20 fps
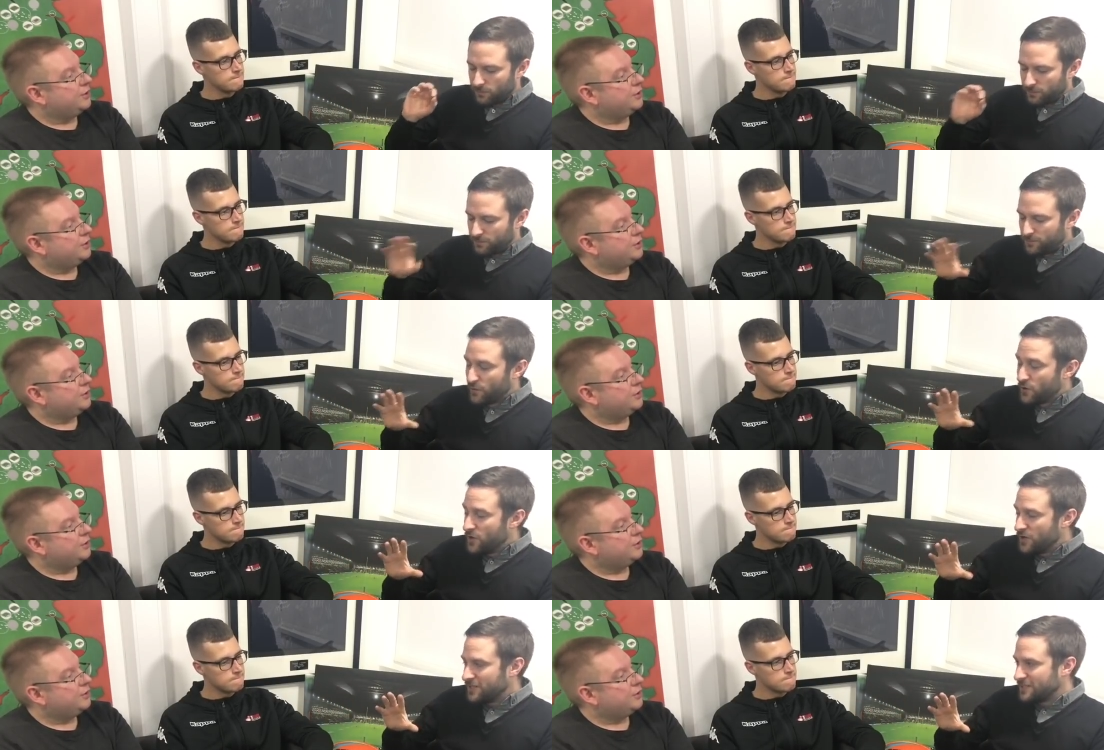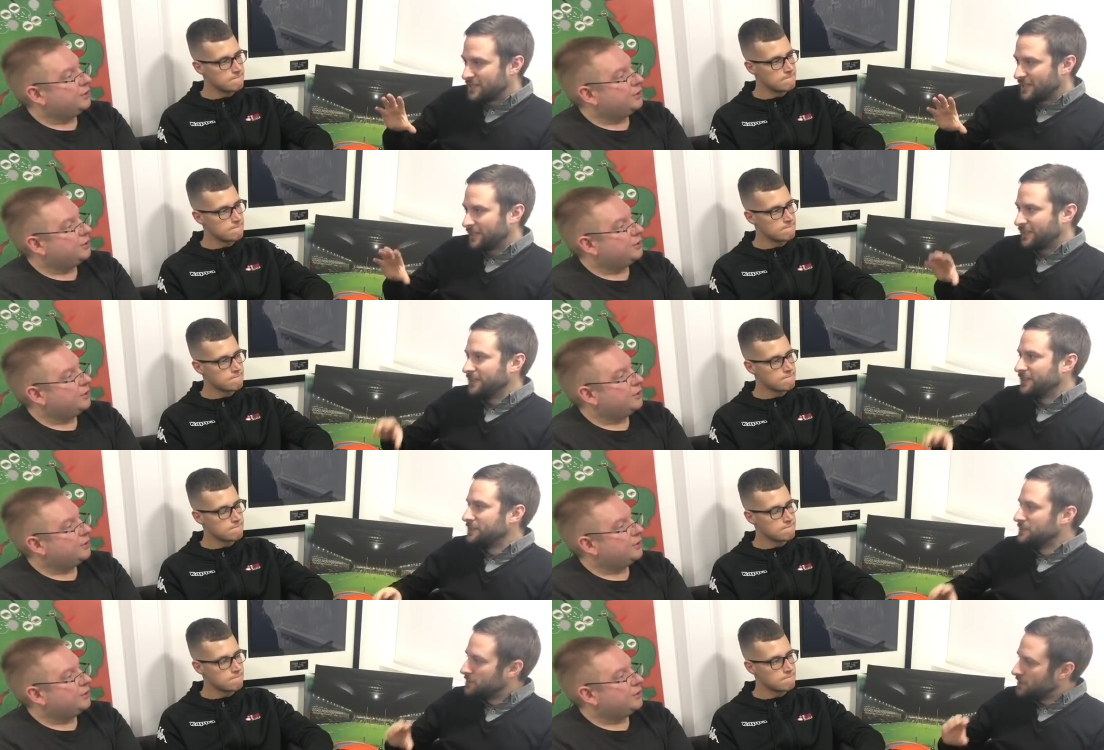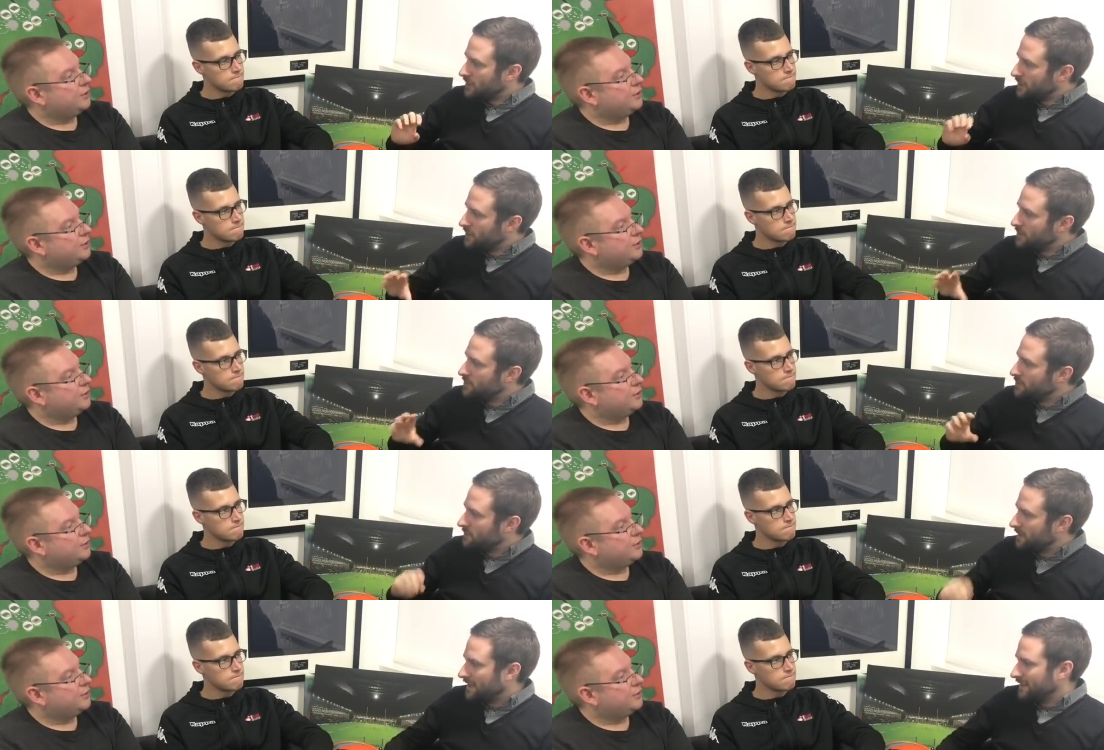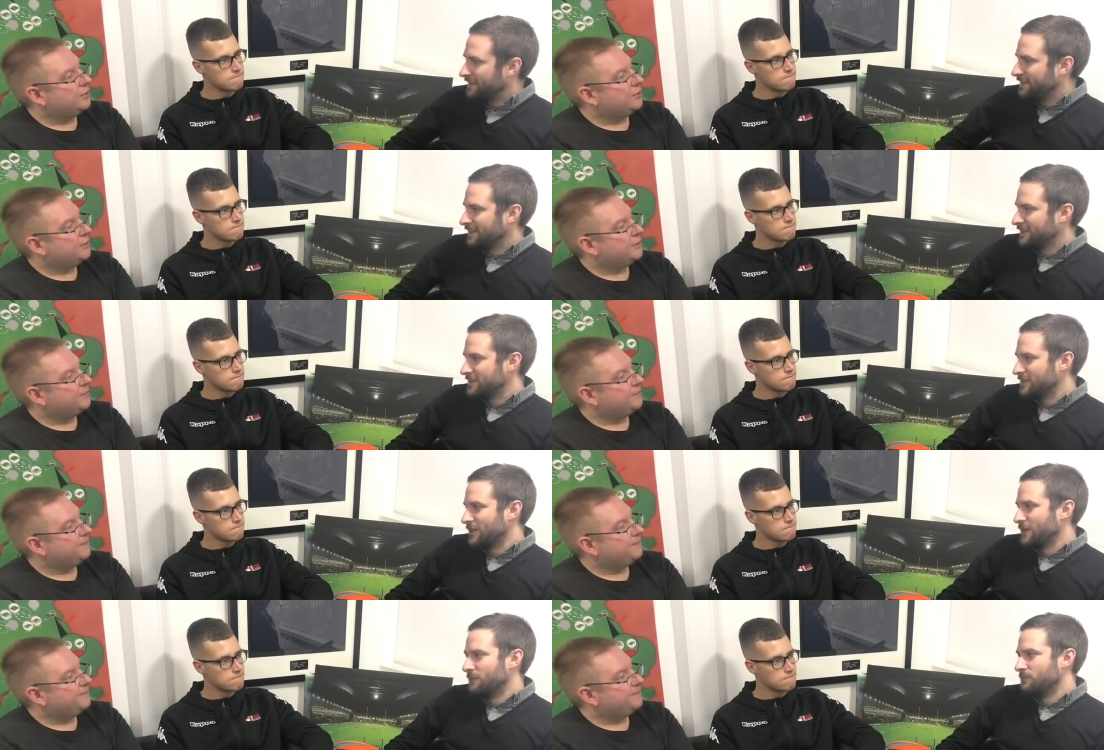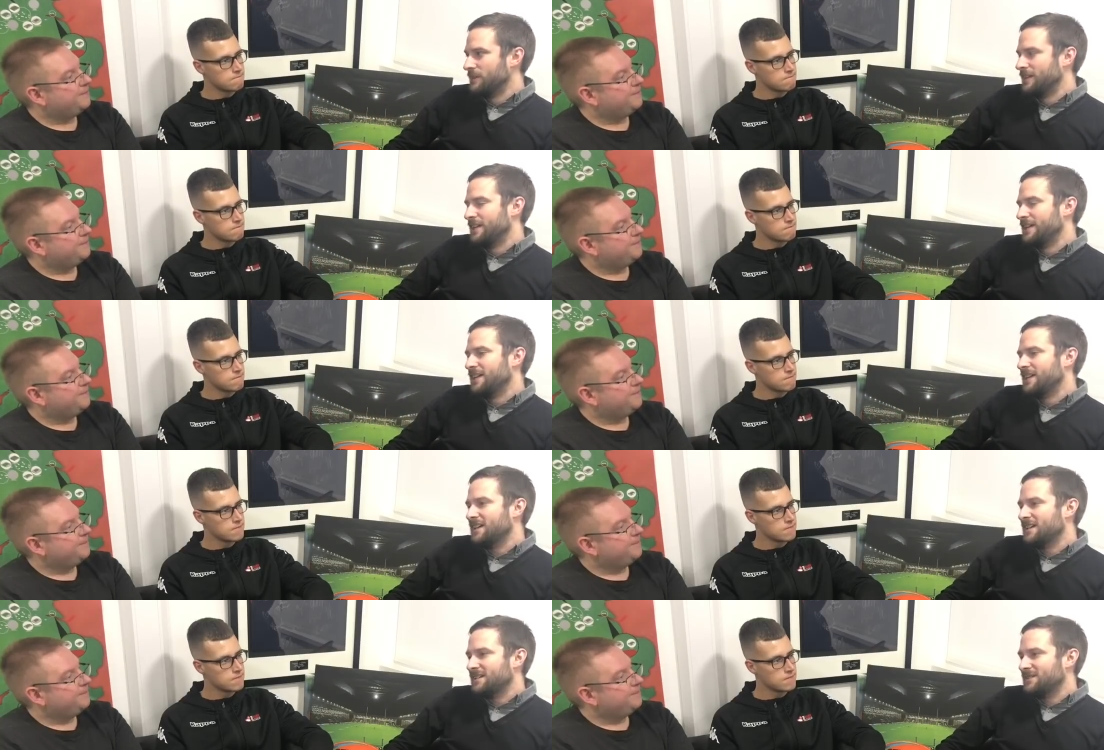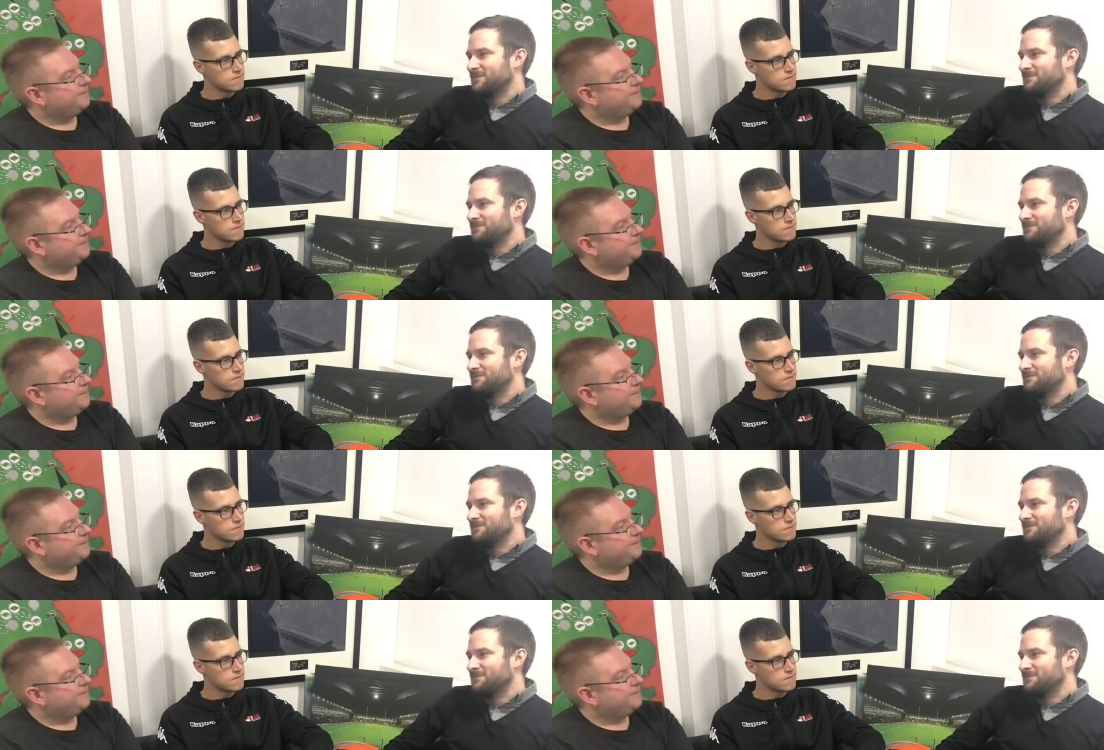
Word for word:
Speaker 1: Thirty seconds. Who do I think is going to win it?